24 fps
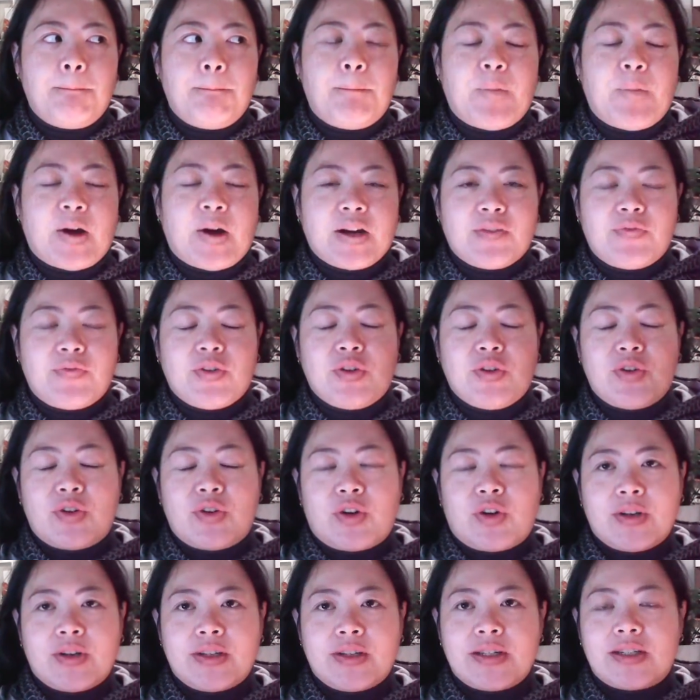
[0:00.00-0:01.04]
but if you're
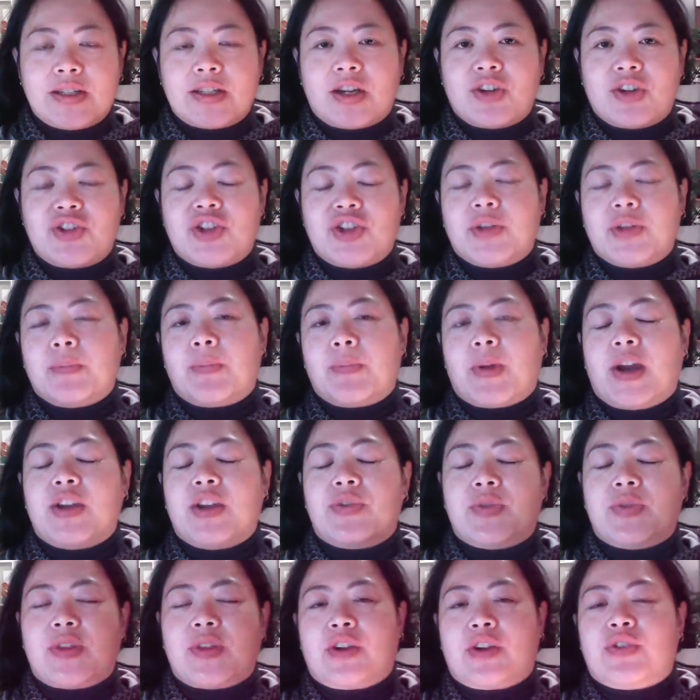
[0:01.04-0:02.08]
not touching base
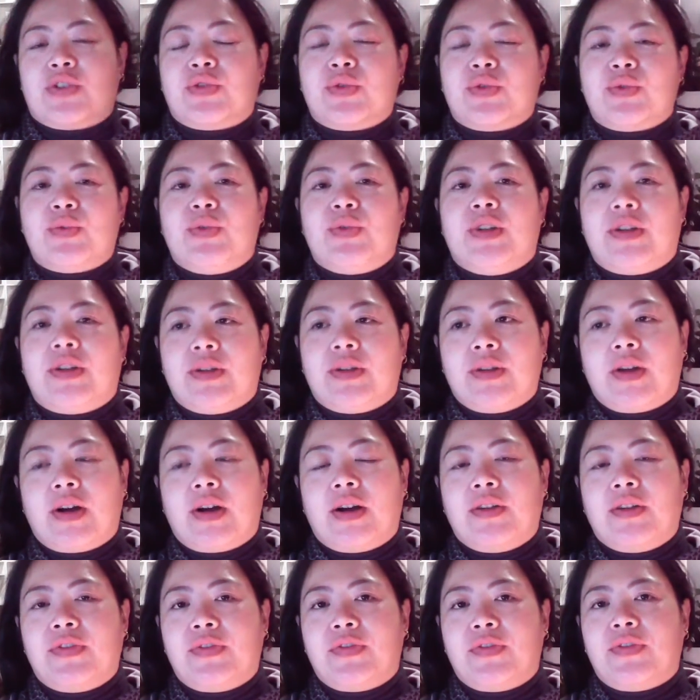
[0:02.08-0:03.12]
with actual real
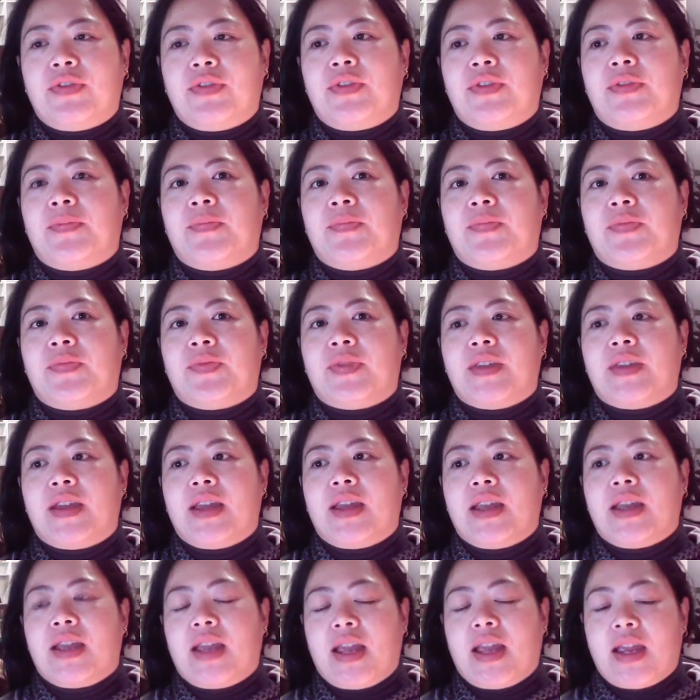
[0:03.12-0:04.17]
life
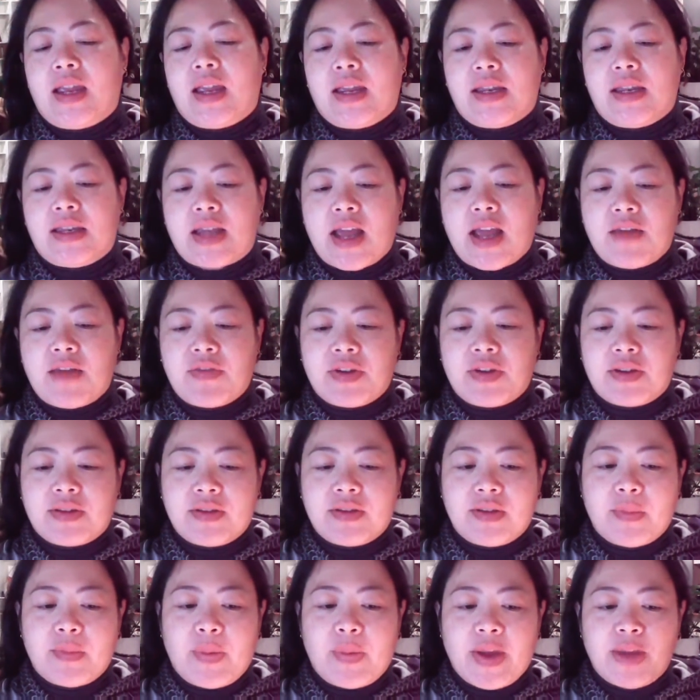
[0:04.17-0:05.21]
and having
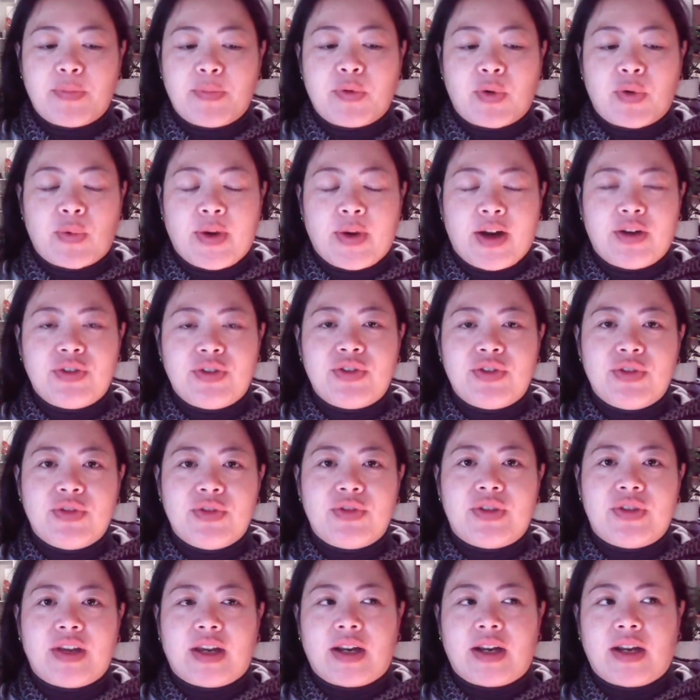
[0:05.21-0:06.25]
the people around you
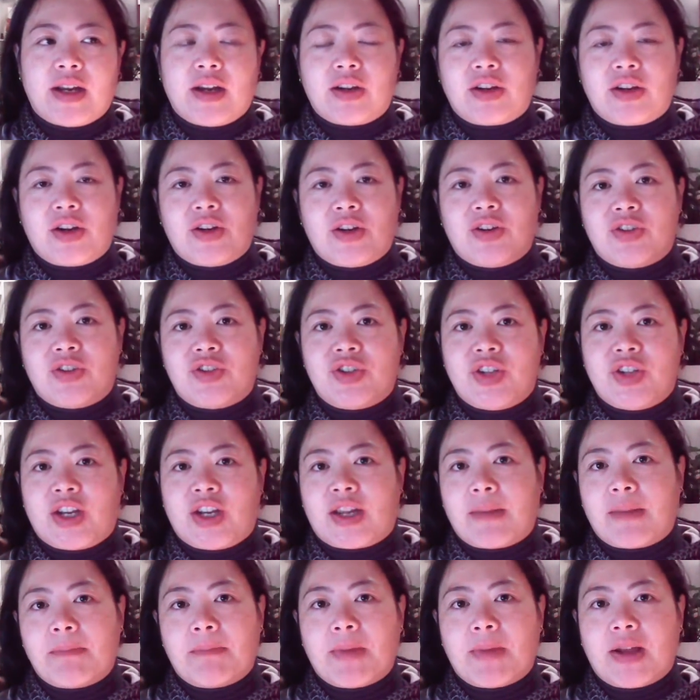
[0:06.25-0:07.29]
that are going to check
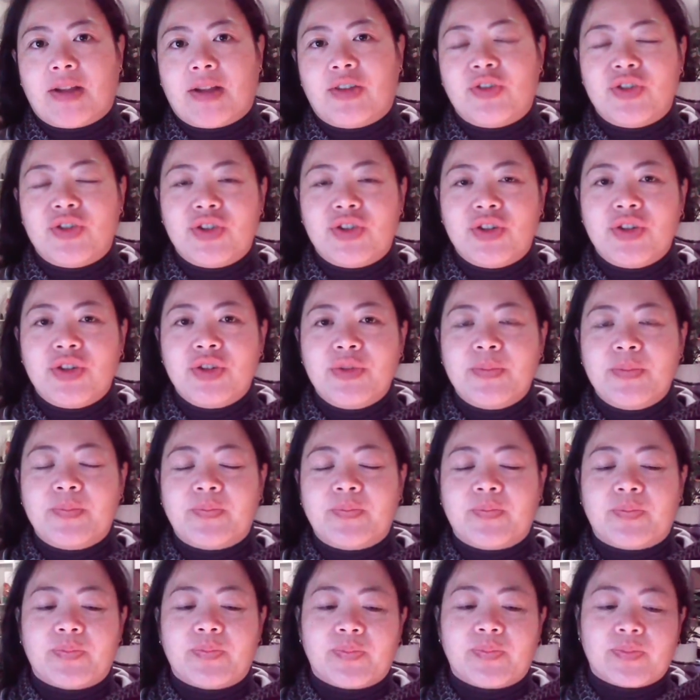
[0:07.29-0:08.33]
and balance you,
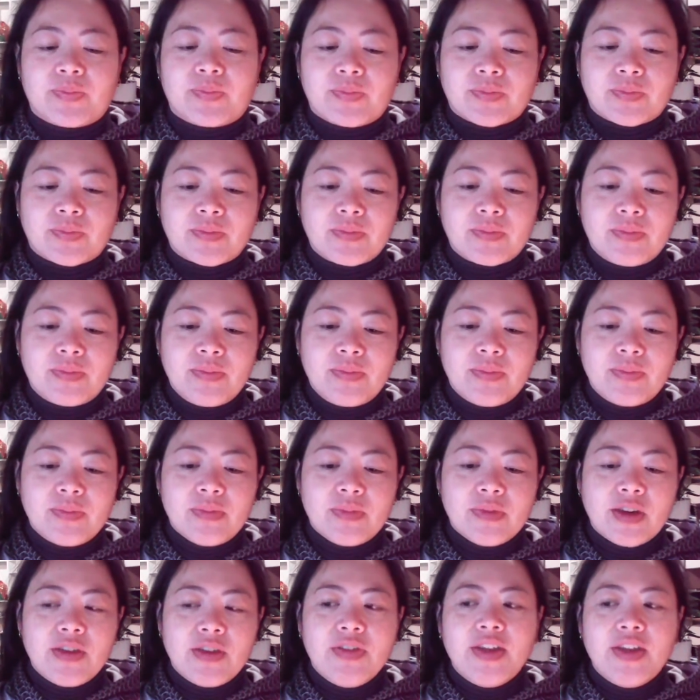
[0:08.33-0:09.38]

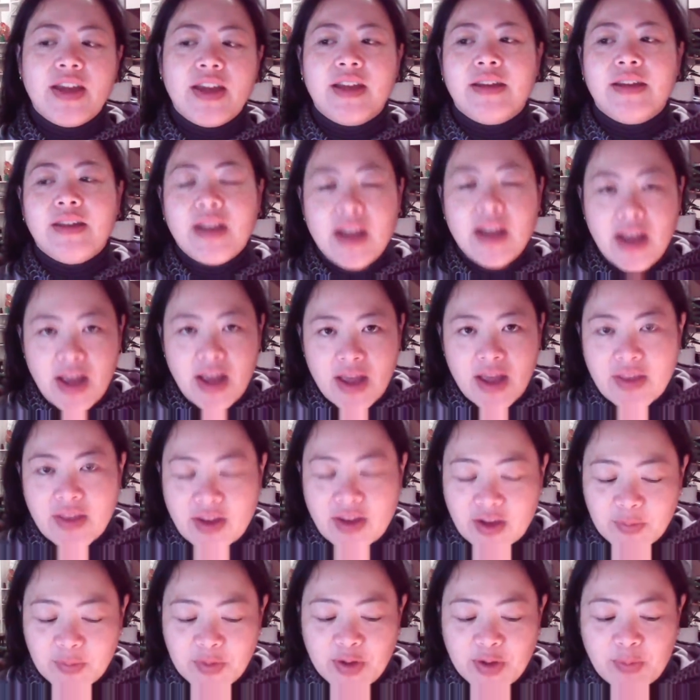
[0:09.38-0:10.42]
then that
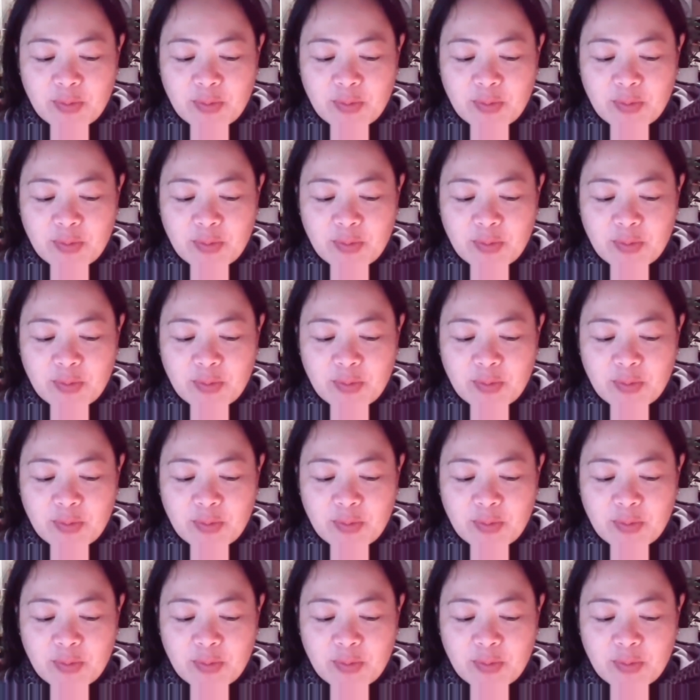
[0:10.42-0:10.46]
can be a